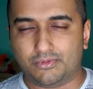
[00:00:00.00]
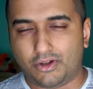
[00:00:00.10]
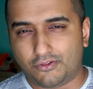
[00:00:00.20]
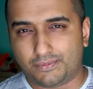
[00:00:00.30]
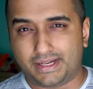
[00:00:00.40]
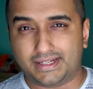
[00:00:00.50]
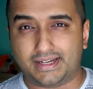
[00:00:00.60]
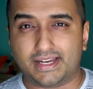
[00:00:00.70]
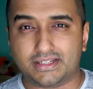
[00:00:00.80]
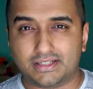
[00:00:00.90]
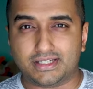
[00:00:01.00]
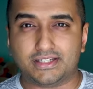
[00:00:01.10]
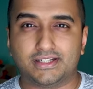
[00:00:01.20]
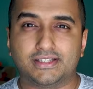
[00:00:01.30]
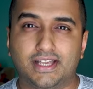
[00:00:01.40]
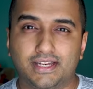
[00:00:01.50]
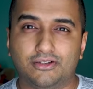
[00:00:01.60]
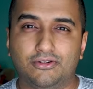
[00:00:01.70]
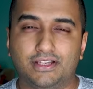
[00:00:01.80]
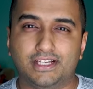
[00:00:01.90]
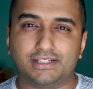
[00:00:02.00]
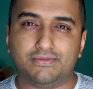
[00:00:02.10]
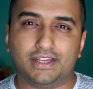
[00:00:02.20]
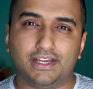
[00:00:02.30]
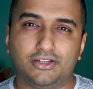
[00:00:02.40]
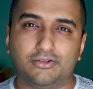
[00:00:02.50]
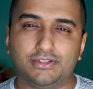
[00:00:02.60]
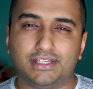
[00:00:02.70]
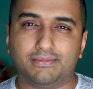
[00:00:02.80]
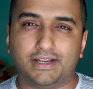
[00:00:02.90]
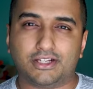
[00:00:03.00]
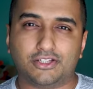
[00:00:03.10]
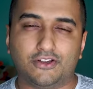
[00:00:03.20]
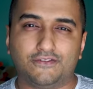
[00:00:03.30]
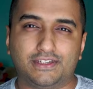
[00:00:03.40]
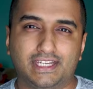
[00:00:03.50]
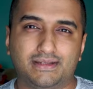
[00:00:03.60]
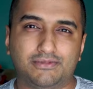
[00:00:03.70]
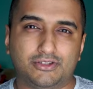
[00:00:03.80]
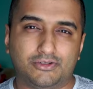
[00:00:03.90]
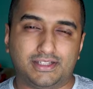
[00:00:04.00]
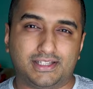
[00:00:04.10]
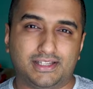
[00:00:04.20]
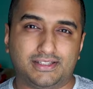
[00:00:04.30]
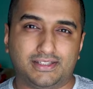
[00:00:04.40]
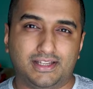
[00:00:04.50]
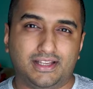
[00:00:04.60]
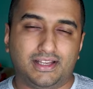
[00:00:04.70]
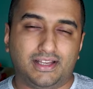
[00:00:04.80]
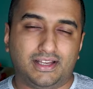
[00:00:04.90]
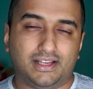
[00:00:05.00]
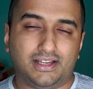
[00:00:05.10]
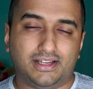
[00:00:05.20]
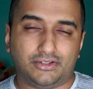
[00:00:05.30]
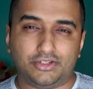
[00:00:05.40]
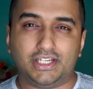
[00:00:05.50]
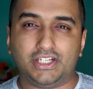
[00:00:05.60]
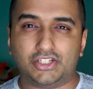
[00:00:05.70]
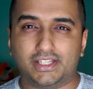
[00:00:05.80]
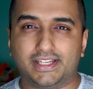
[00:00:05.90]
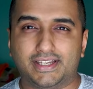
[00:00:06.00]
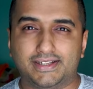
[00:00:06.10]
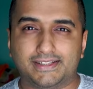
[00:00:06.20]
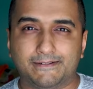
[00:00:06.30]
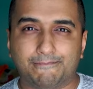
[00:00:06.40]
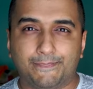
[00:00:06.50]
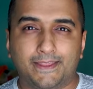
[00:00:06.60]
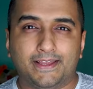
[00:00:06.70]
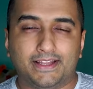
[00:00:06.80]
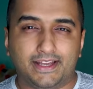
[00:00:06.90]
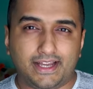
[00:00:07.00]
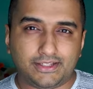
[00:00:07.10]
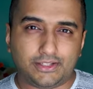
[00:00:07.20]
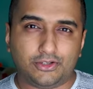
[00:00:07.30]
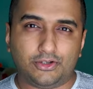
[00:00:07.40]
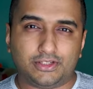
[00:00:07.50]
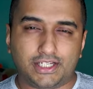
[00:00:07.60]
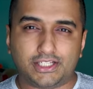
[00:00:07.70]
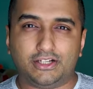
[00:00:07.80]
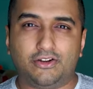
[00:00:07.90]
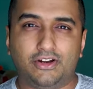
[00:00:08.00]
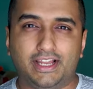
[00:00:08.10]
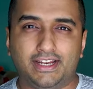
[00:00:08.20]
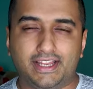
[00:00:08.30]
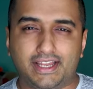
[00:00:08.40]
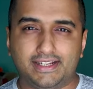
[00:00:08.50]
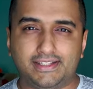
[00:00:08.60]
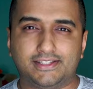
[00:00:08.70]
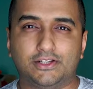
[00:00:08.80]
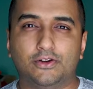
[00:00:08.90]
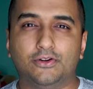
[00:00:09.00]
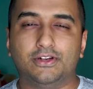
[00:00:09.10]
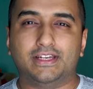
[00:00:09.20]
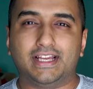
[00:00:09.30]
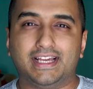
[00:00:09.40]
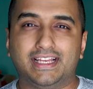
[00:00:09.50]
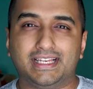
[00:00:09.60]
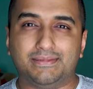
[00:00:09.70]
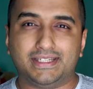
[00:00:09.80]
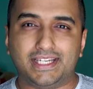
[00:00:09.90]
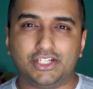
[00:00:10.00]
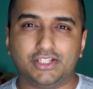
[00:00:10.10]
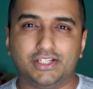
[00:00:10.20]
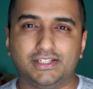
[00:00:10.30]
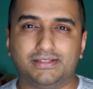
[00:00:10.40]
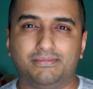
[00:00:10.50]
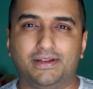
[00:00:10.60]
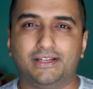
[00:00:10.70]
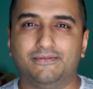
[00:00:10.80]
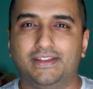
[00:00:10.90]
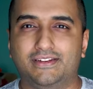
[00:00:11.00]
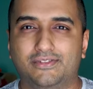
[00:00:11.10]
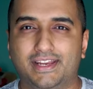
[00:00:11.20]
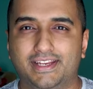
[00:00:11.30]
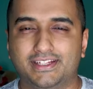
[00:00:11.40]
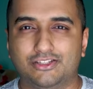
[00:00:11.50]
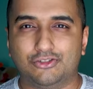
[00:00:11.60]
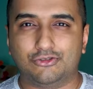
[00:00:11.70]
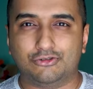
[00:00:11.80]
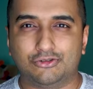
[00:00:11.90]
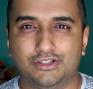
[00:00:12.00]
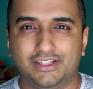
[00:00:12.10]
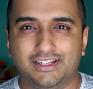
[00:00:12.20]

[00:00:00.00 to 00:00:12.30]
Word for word: all of my international teachers and colleagues, we are using Microsoft Teams to discuss, uh, to teach the kids. Uh, as you know, teaching online has its own uh, limitations, but we are trying to,